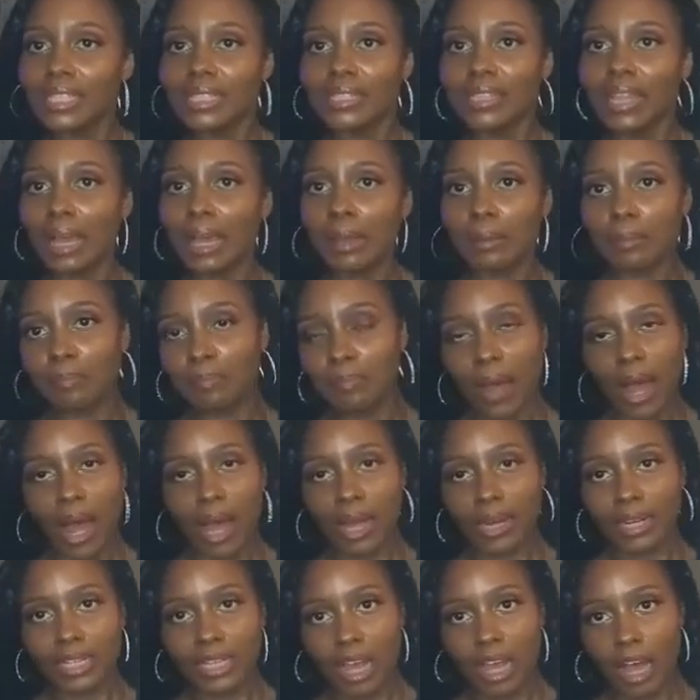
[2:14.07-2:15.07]
like
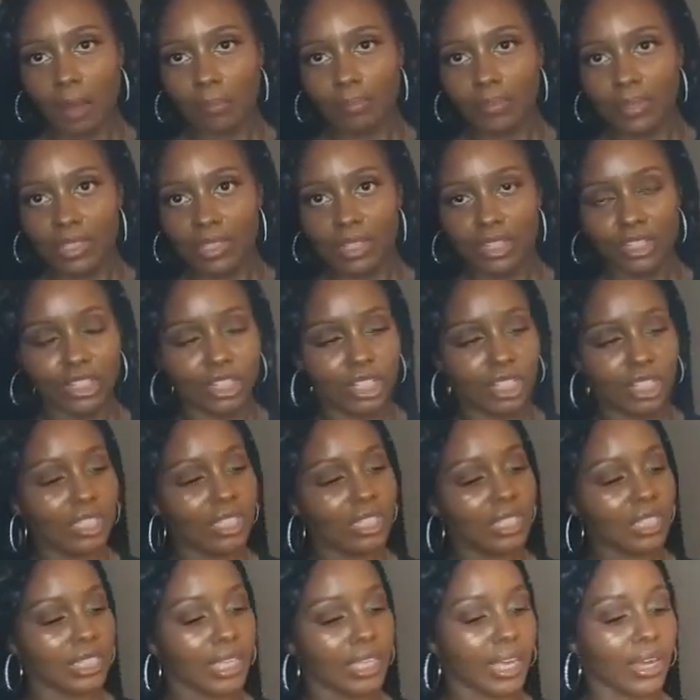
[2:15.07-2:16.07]
body composition
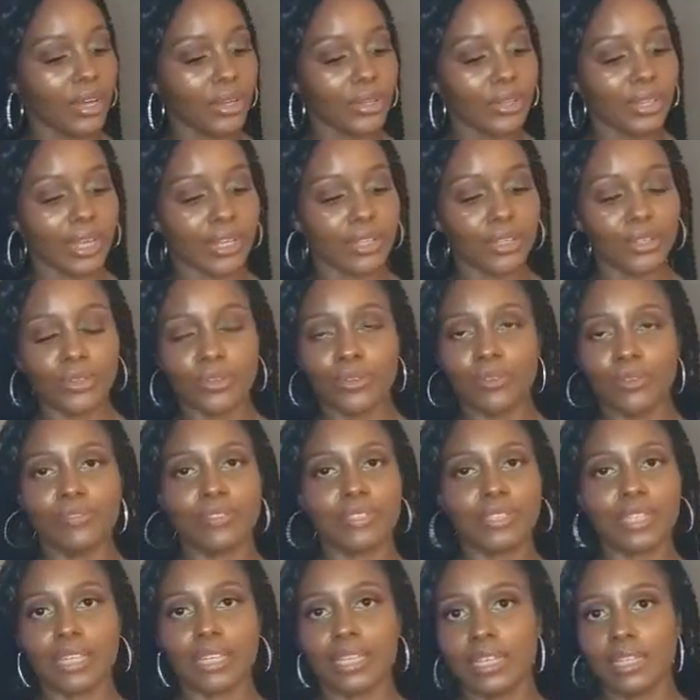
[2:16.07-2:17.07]
scale that you've
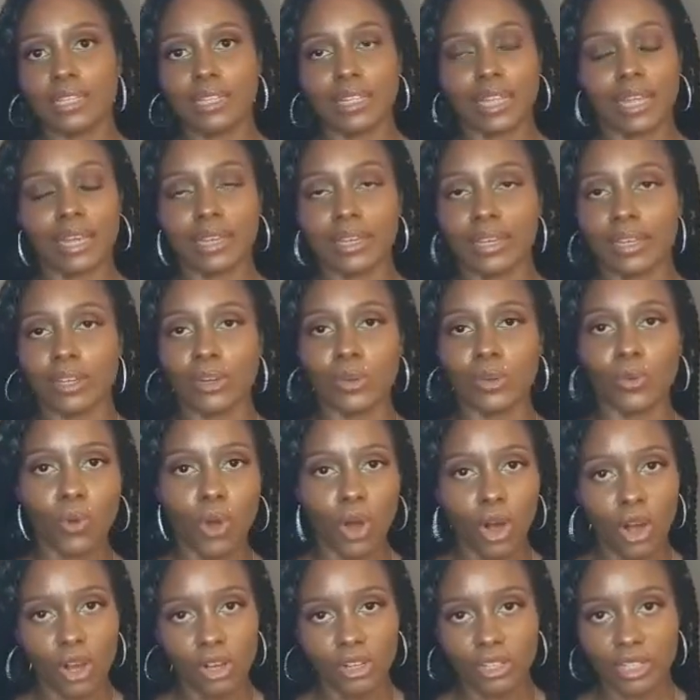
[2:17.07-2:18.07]
seen like in a
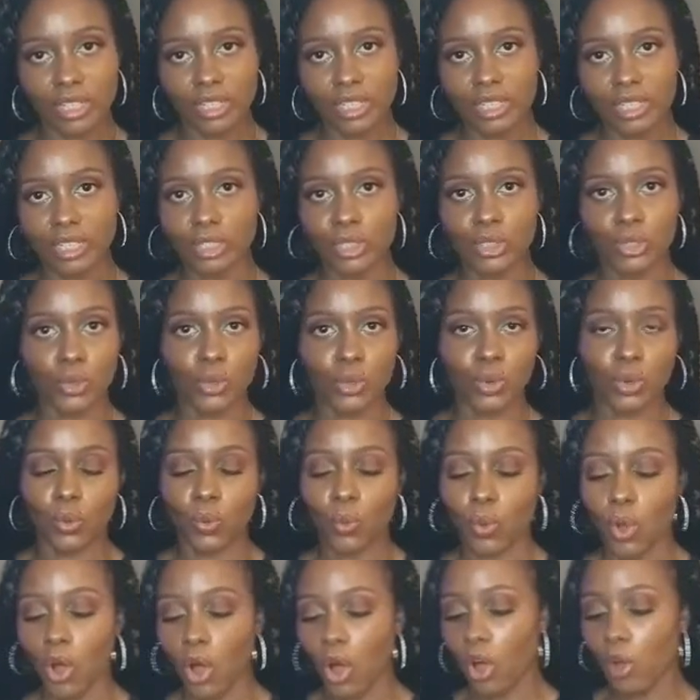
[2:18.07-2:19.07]
Walgreens or
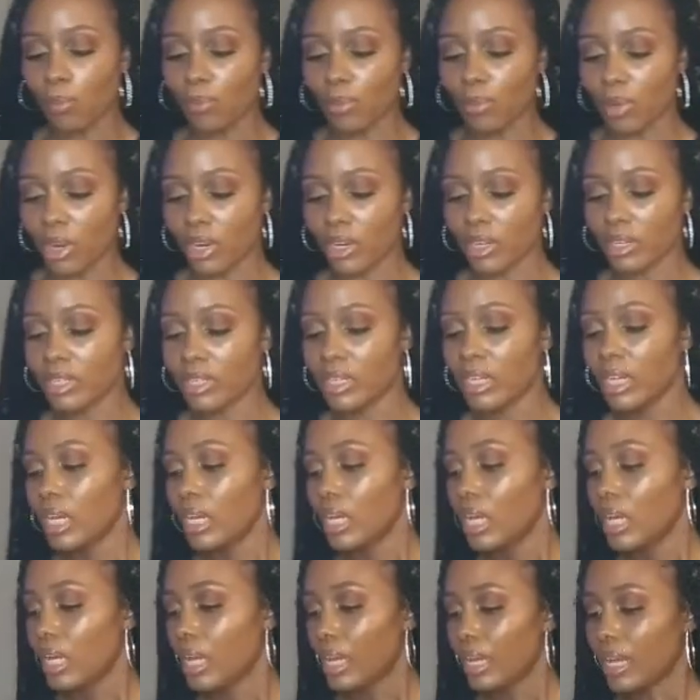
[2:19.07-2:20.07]
Walmart,
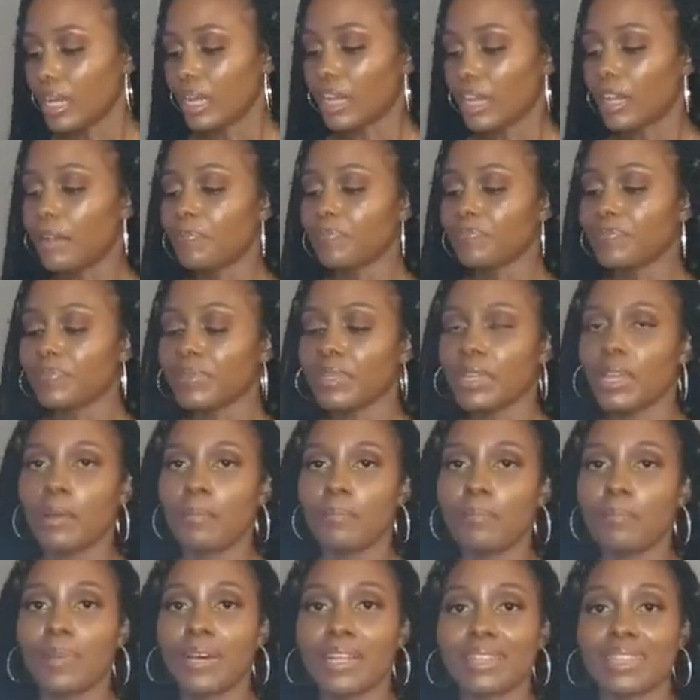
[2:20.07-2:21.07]

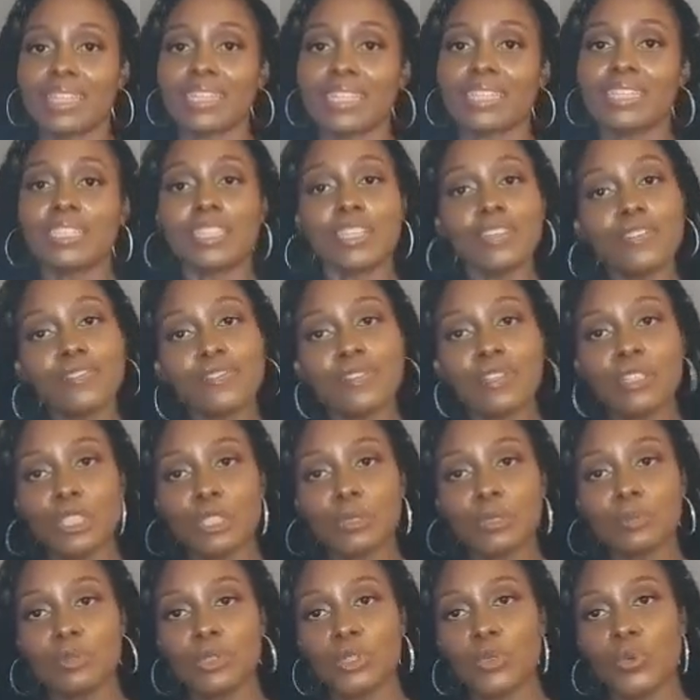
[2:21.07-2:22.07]
but the
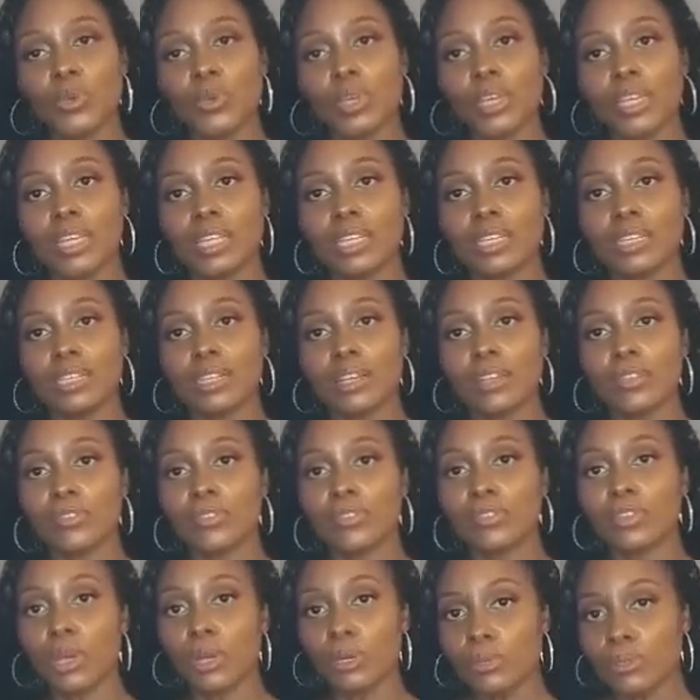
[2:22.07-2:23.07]
difference between
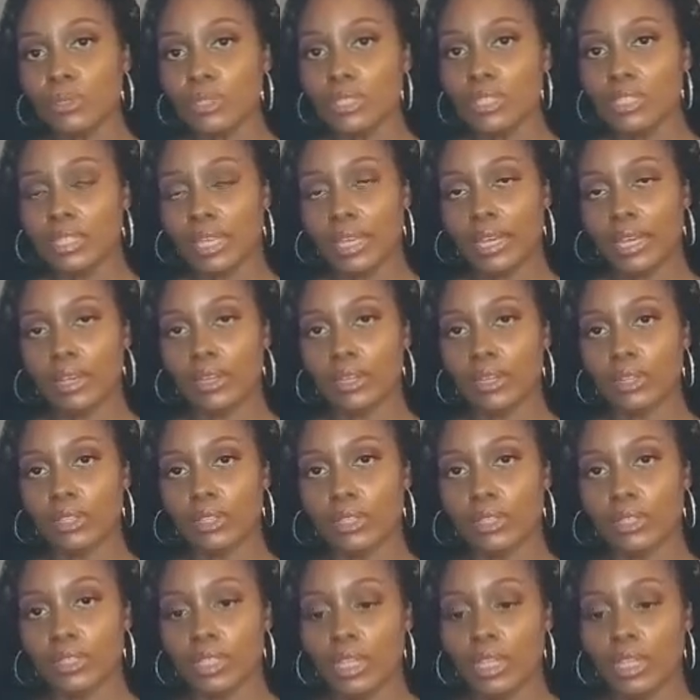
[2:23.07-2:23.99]
those scales